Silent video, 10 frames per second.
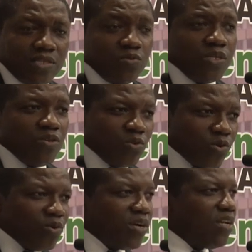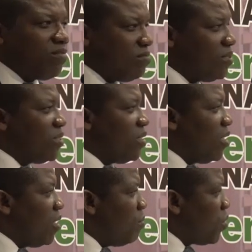that we grow and
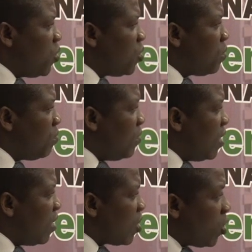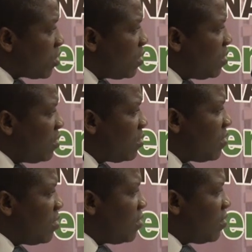produce cotton
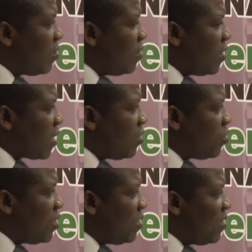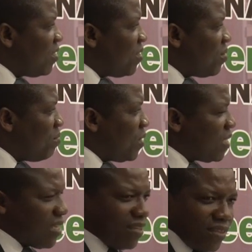in the country.
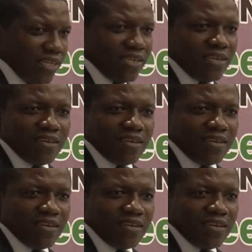But I think